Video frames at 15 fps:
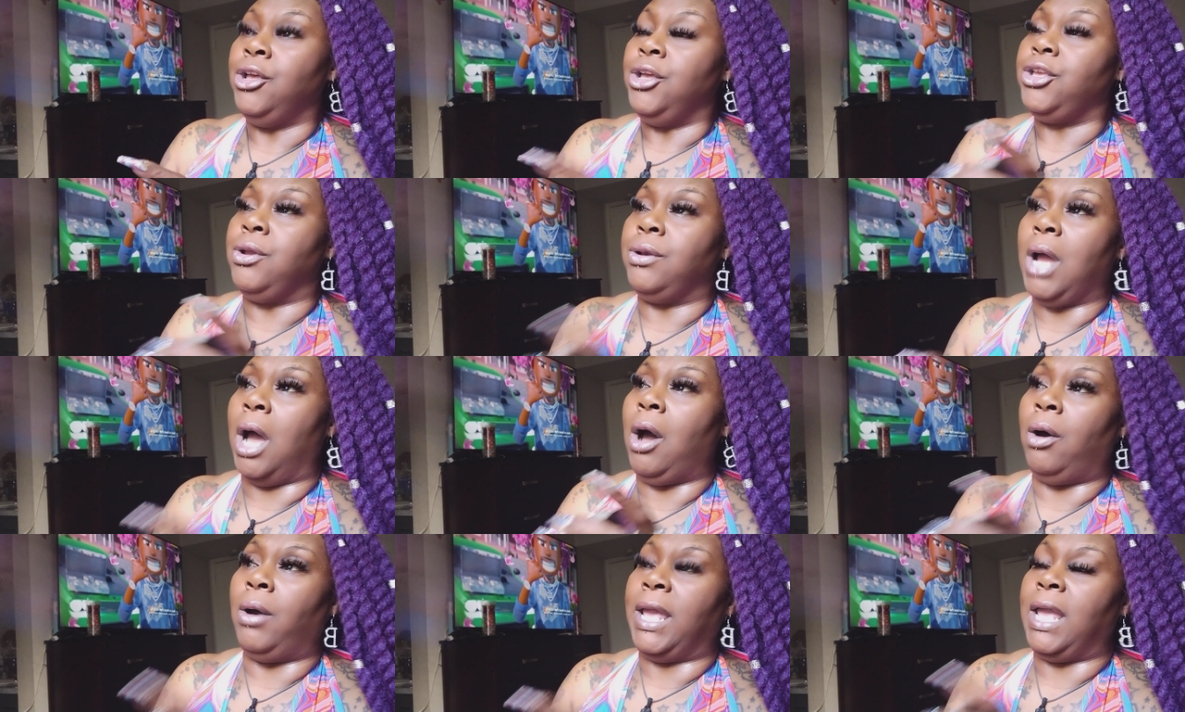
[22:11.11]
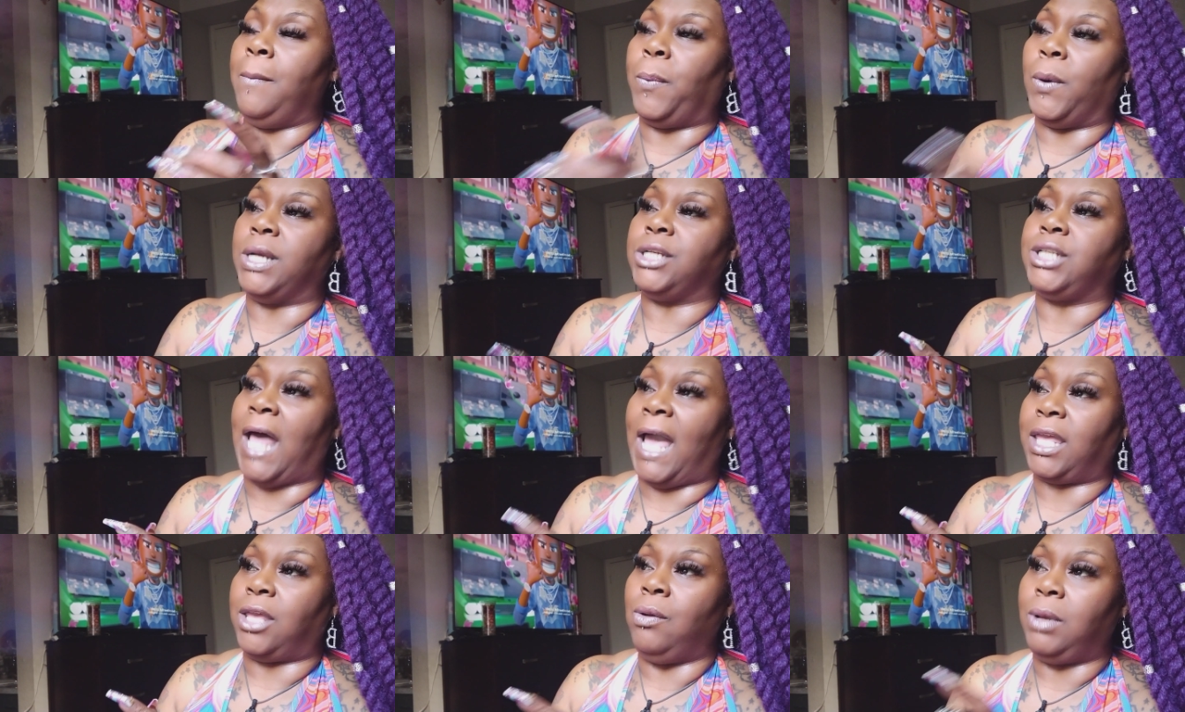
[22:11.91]
you know, Empress,
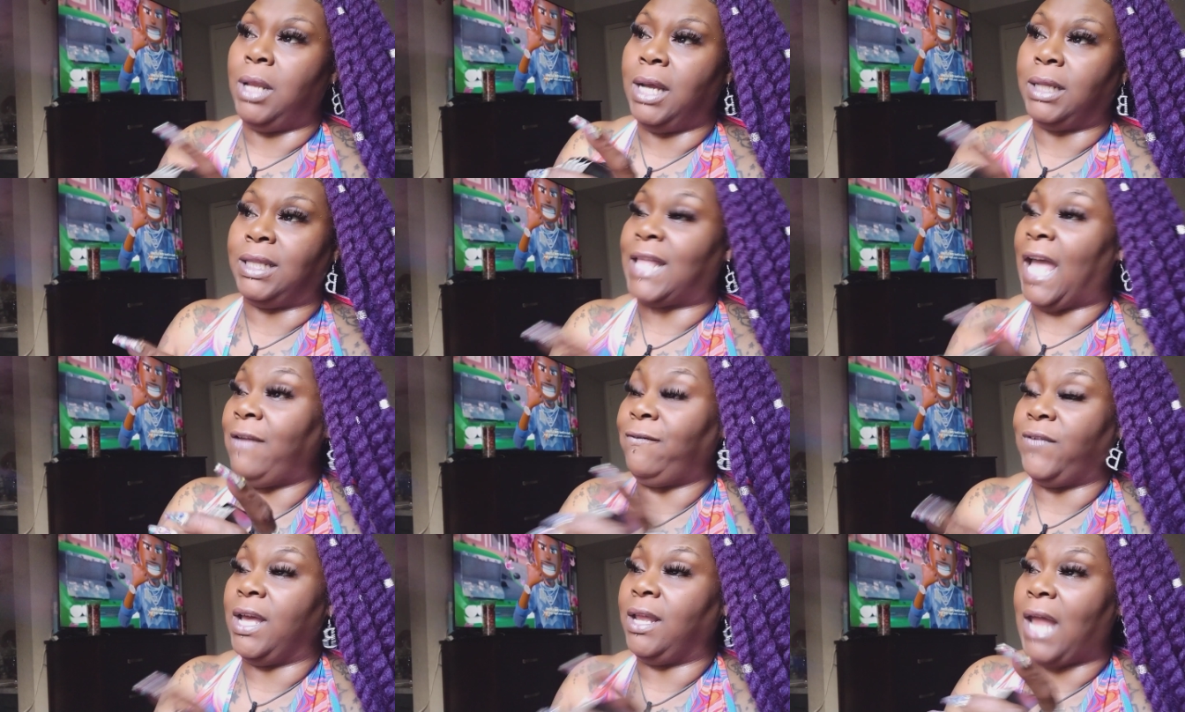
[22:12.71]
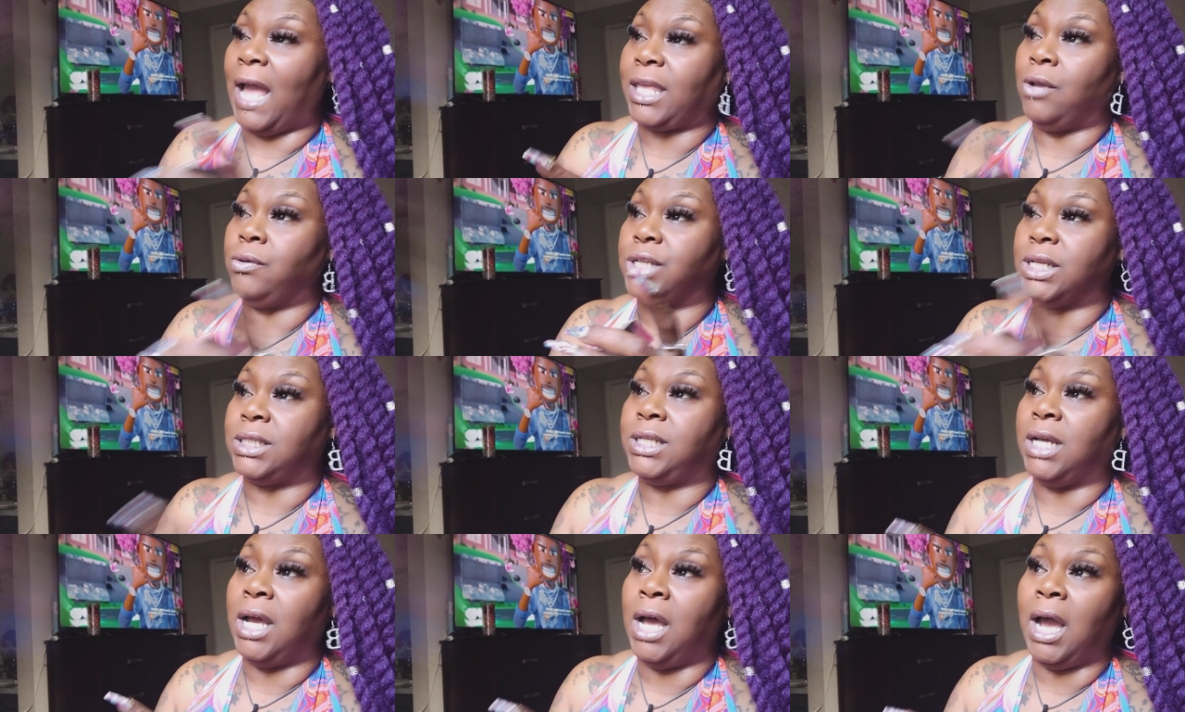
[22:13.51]
like you look, they feel like you just
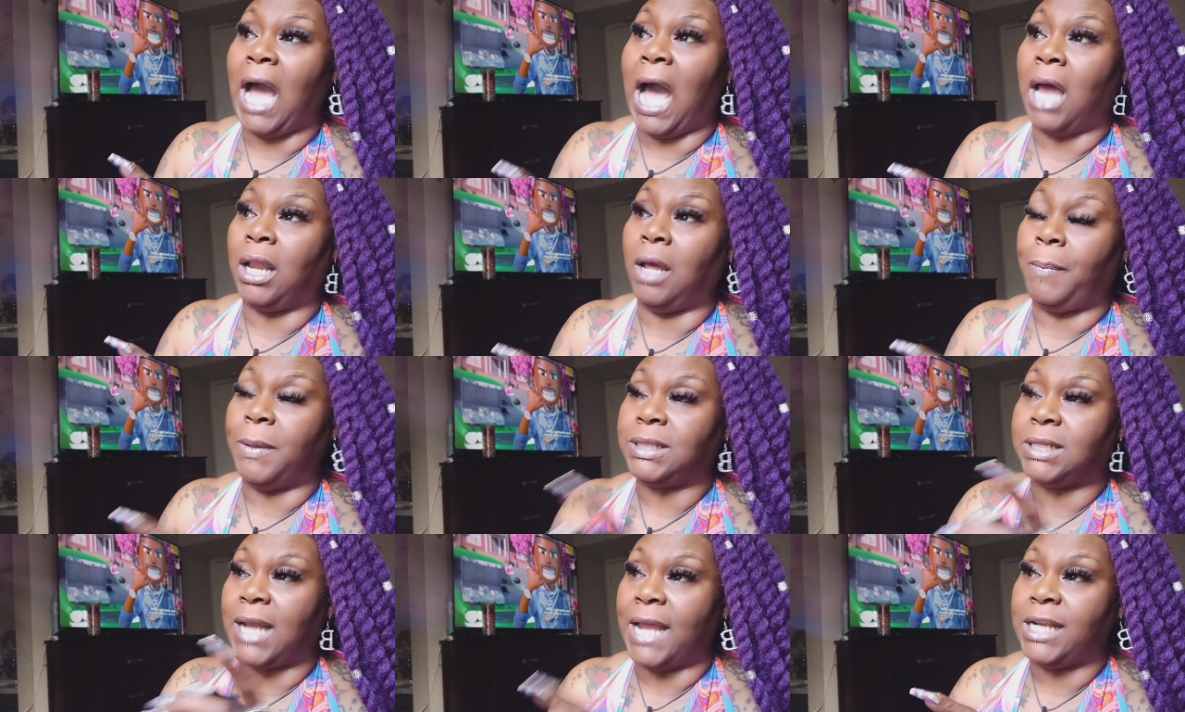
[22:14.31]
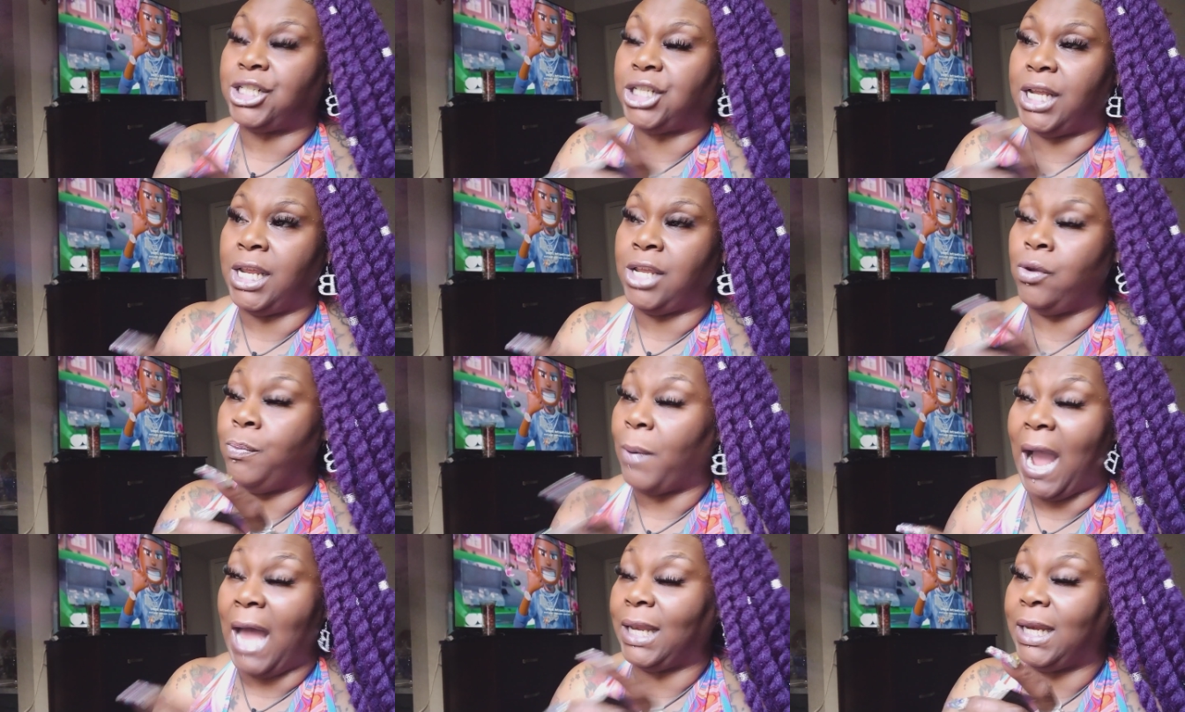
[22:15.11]
dug all up into their shit. You
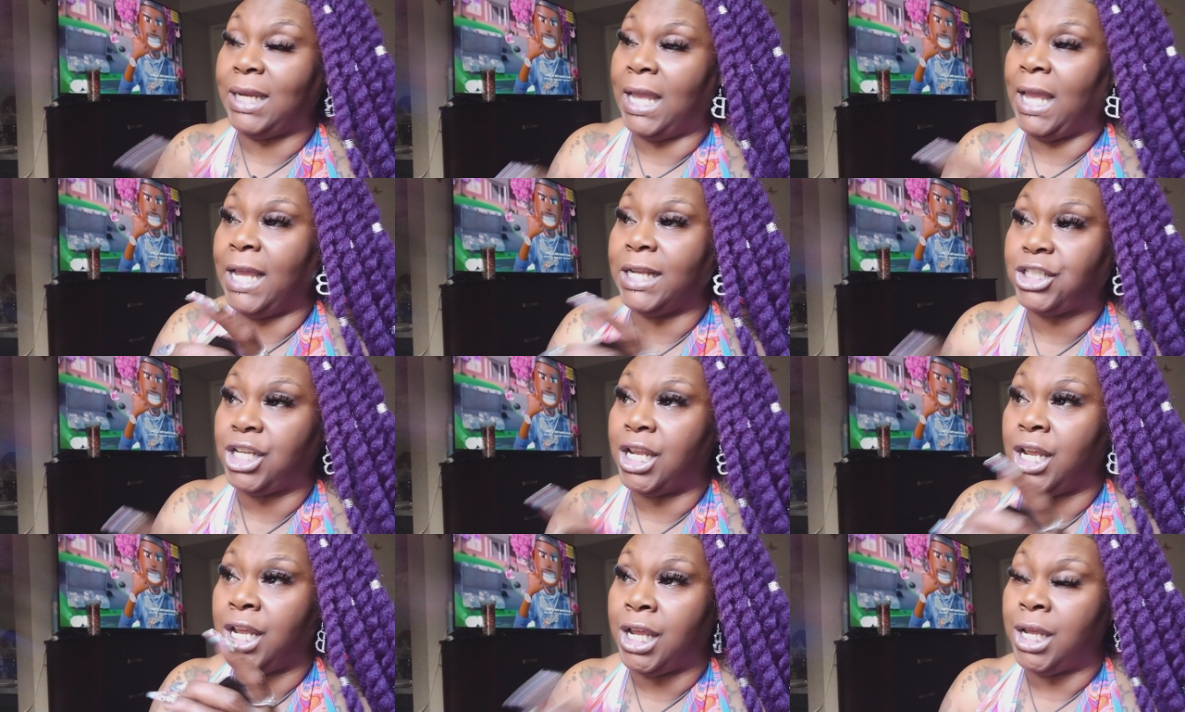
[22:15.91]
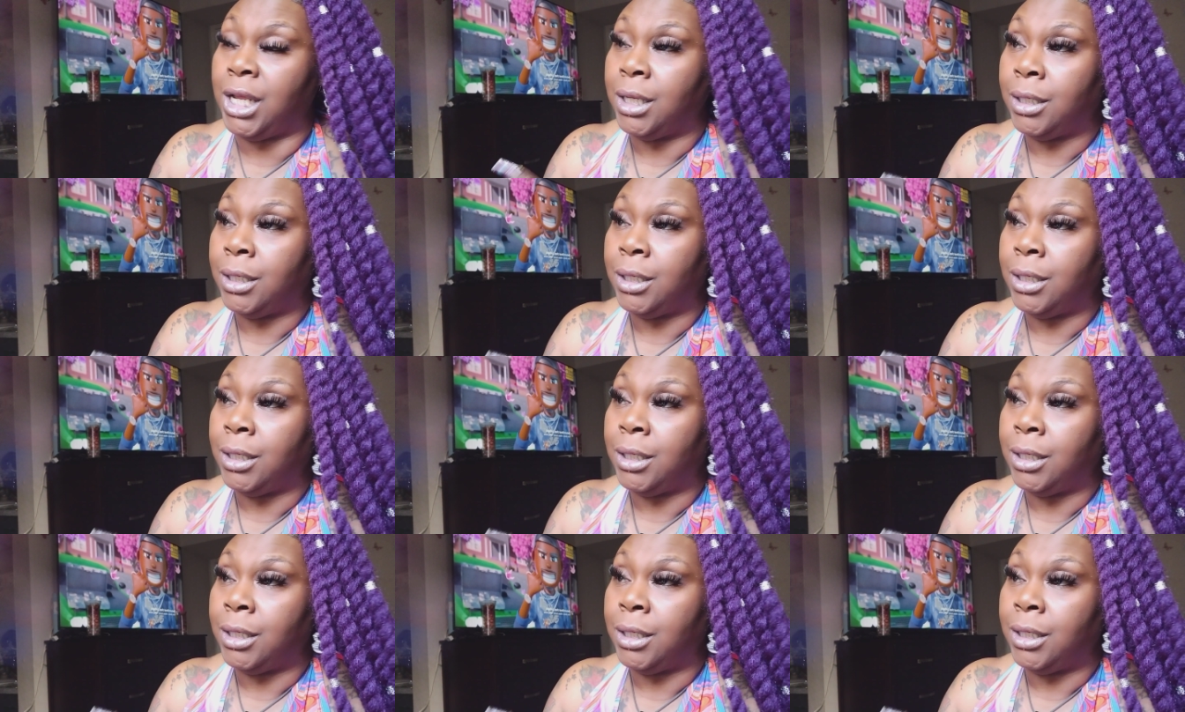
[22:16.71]
probably did shit.